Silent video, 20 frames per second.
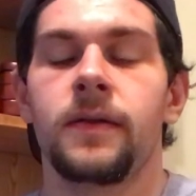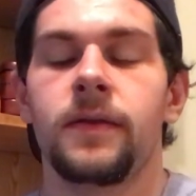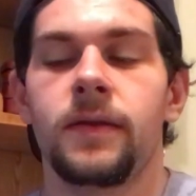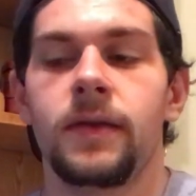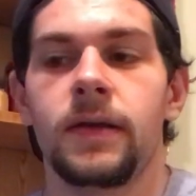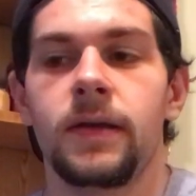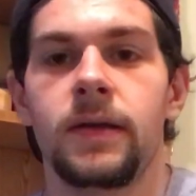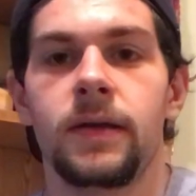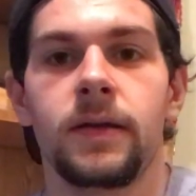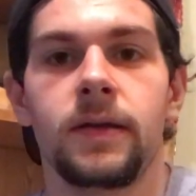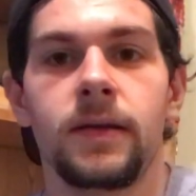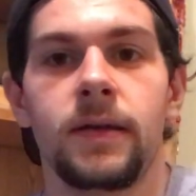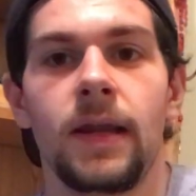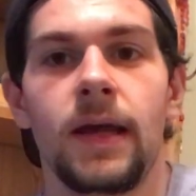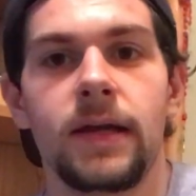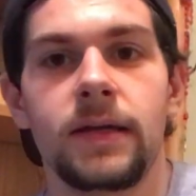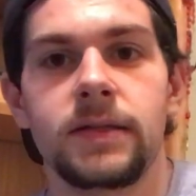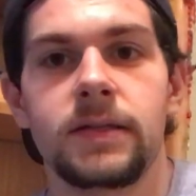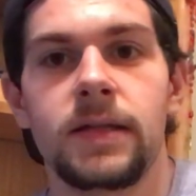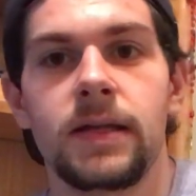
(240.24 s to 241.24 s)
The
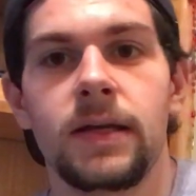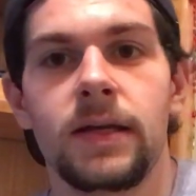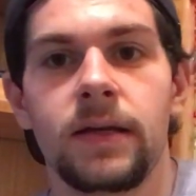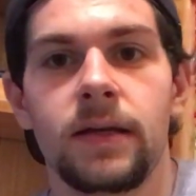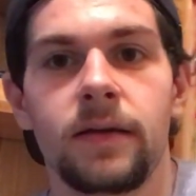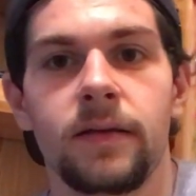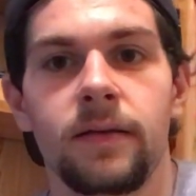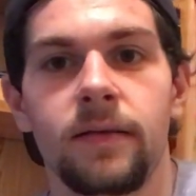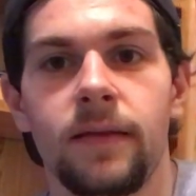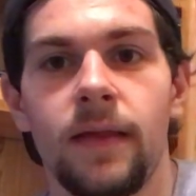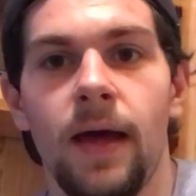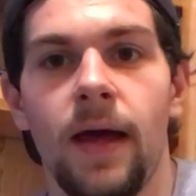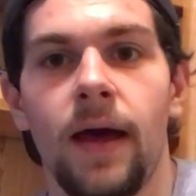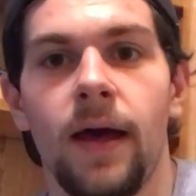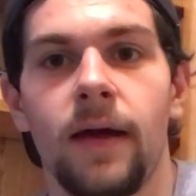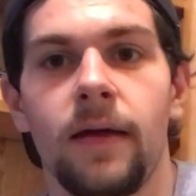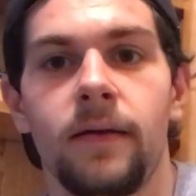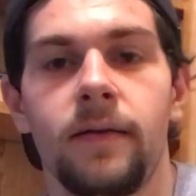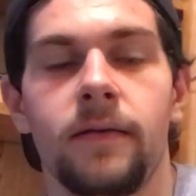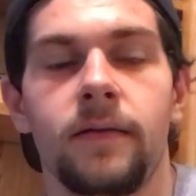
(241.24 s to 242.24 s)
next thing
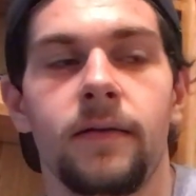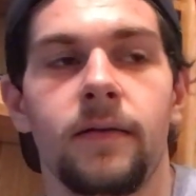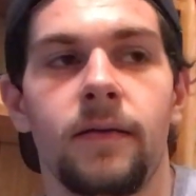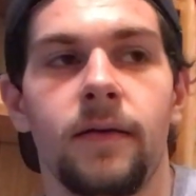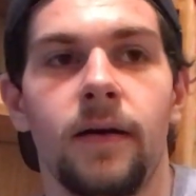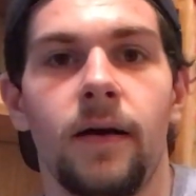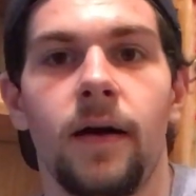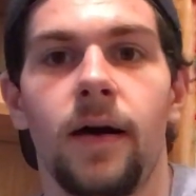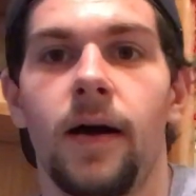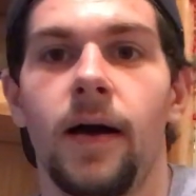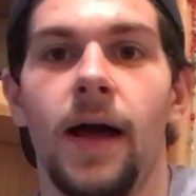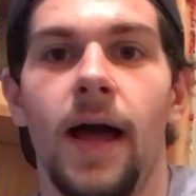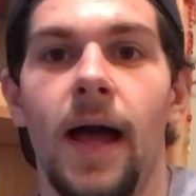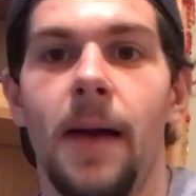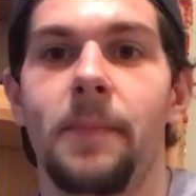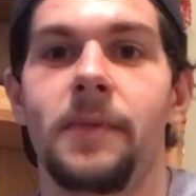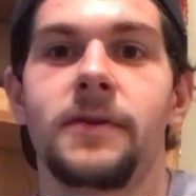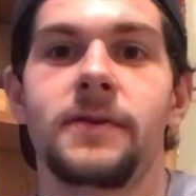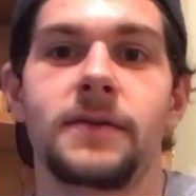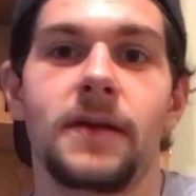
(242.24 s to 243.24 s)
that
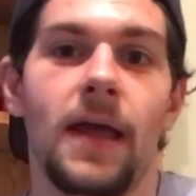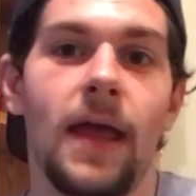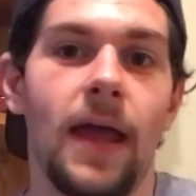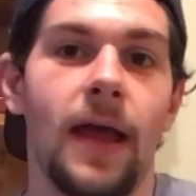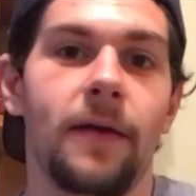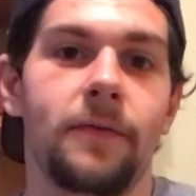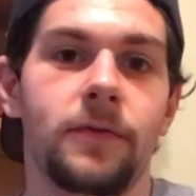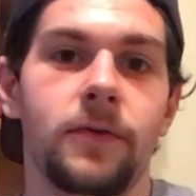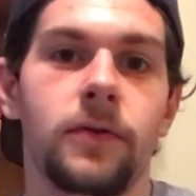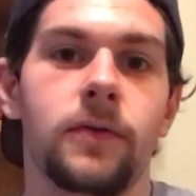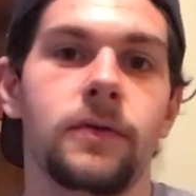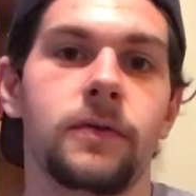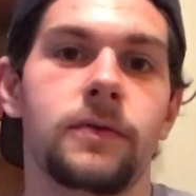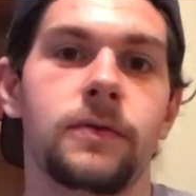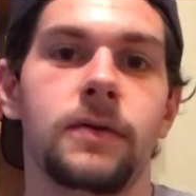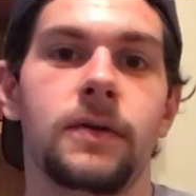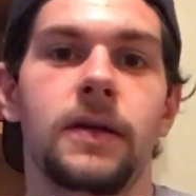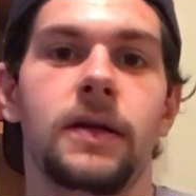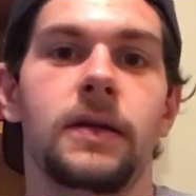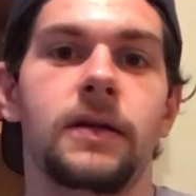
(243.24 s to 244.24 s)
happens after
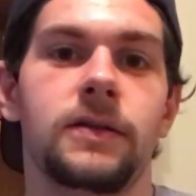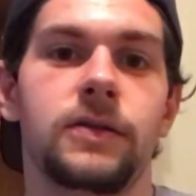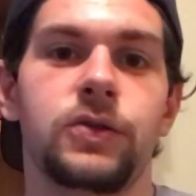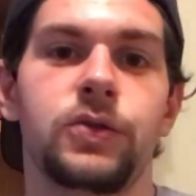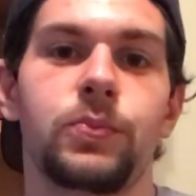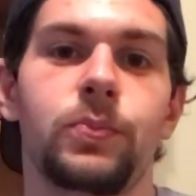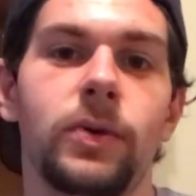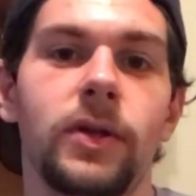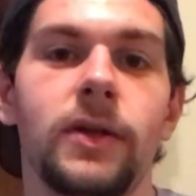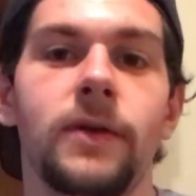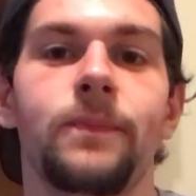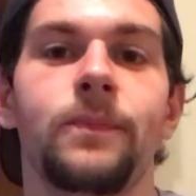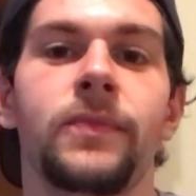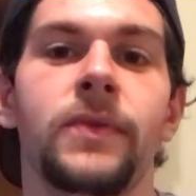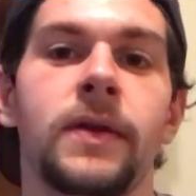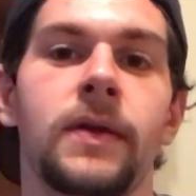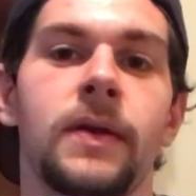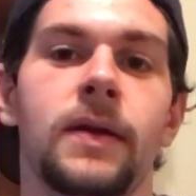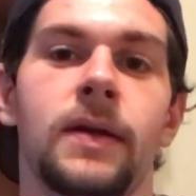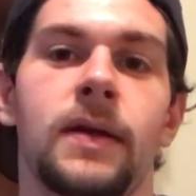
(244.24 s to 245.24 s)
it is split
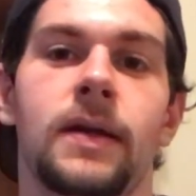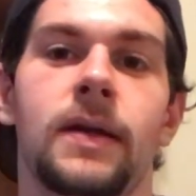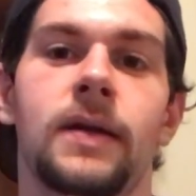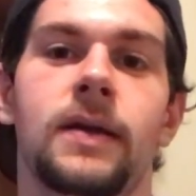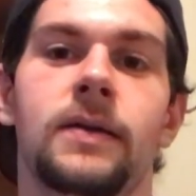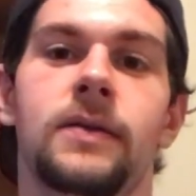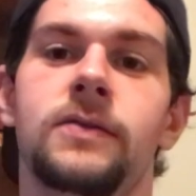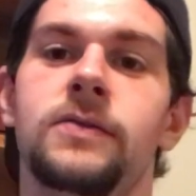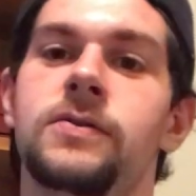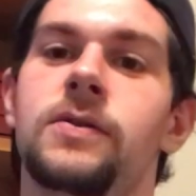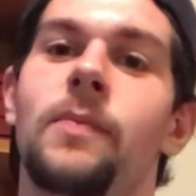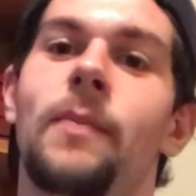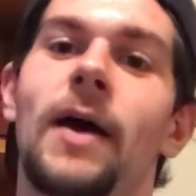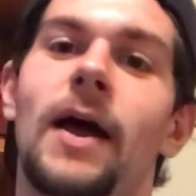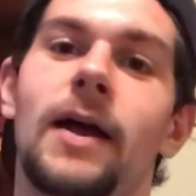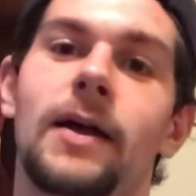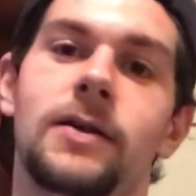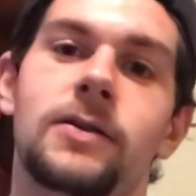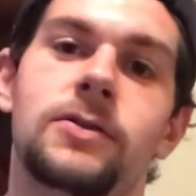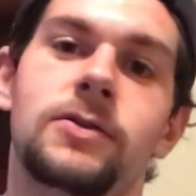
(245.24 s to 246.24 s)
is the
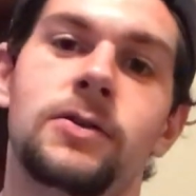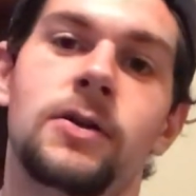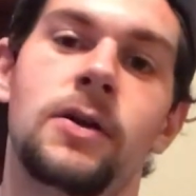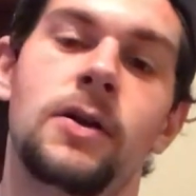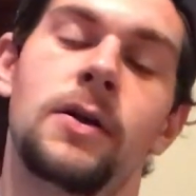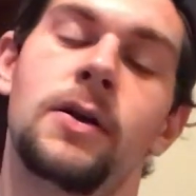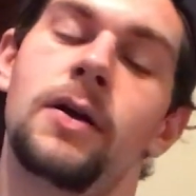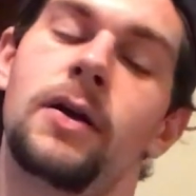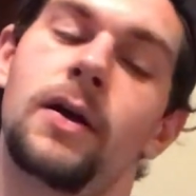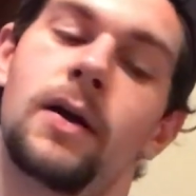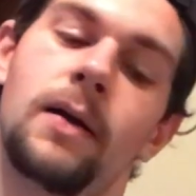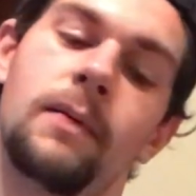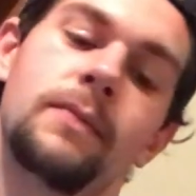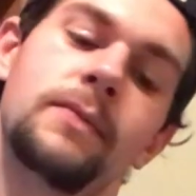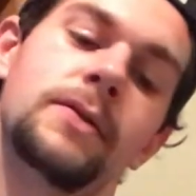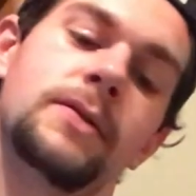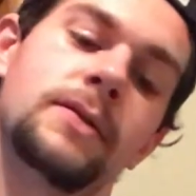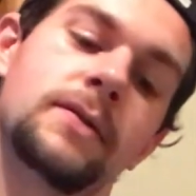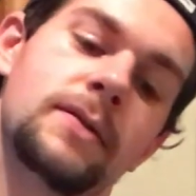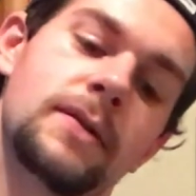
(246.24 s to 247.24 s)
package
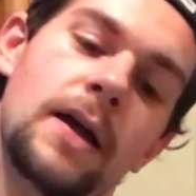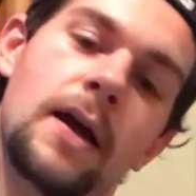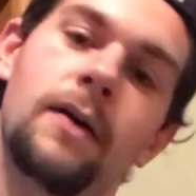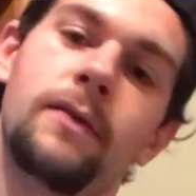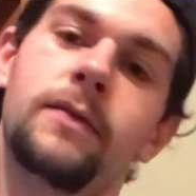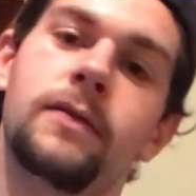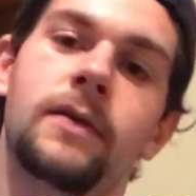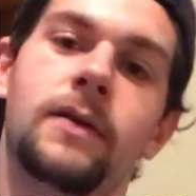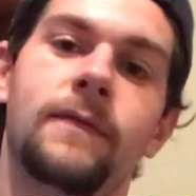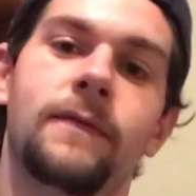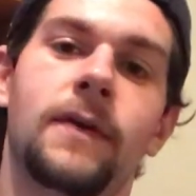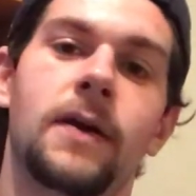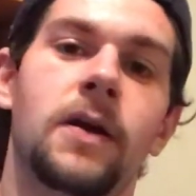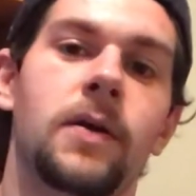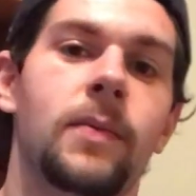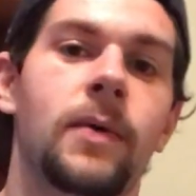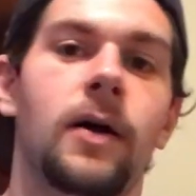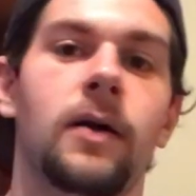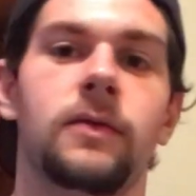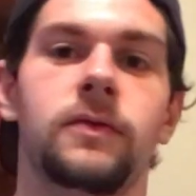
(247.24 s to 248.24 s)
comes down the
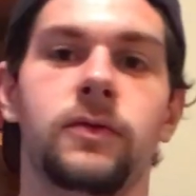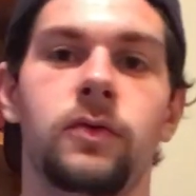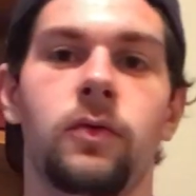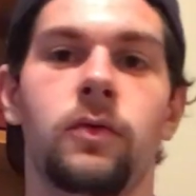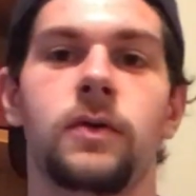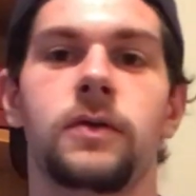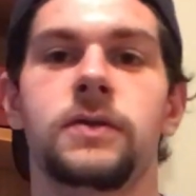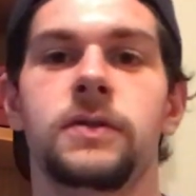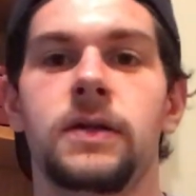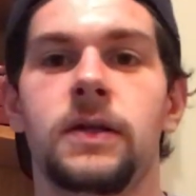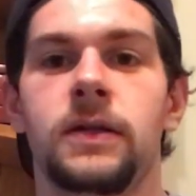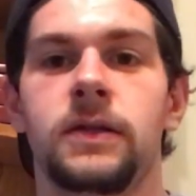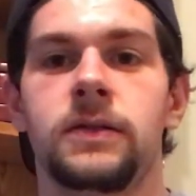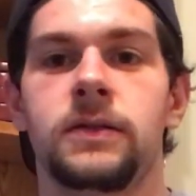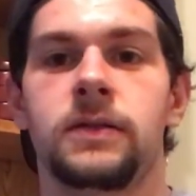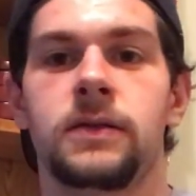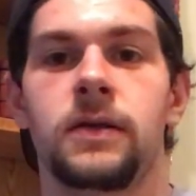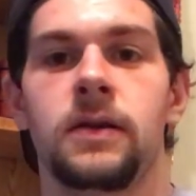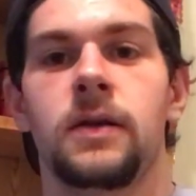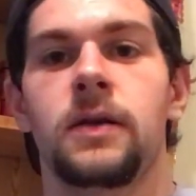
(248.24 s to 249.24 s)
conveyor belt towards
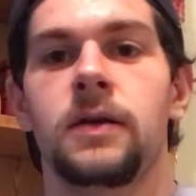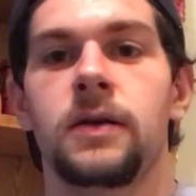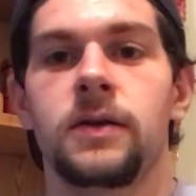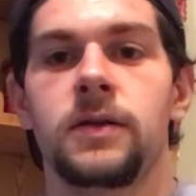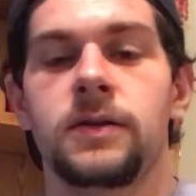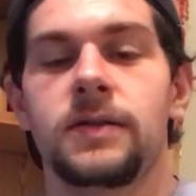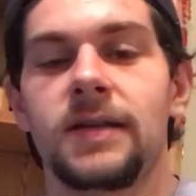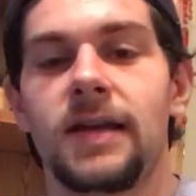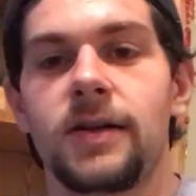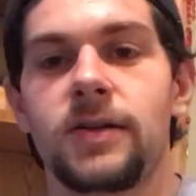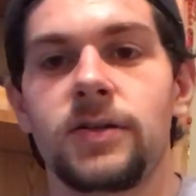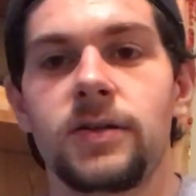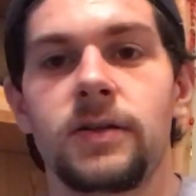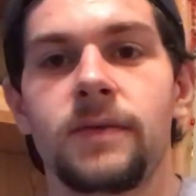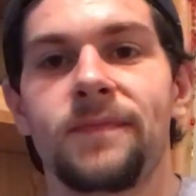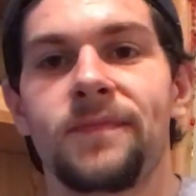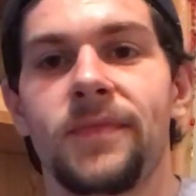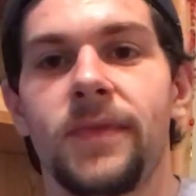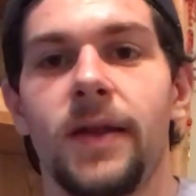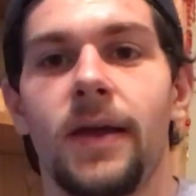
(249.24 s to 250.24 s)
its
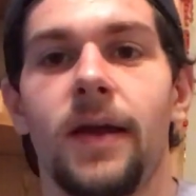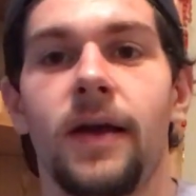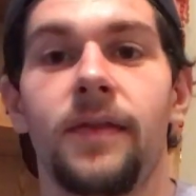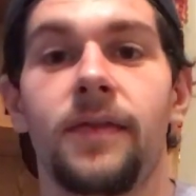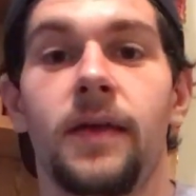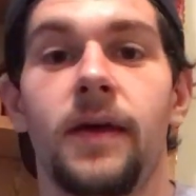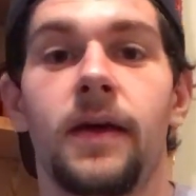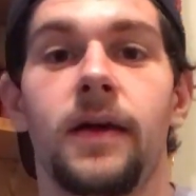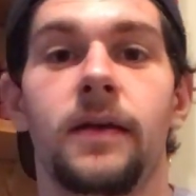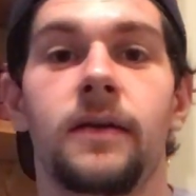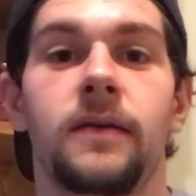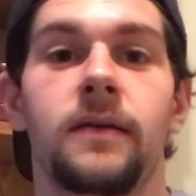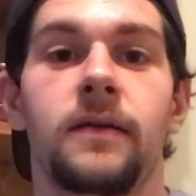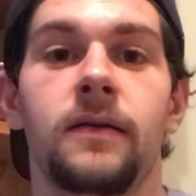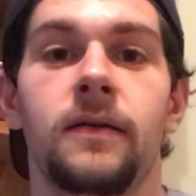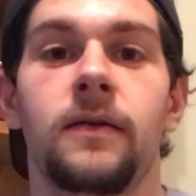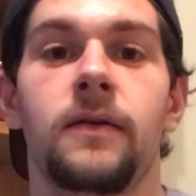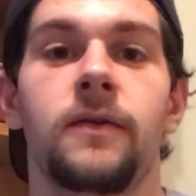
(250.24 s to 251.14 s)
section, and then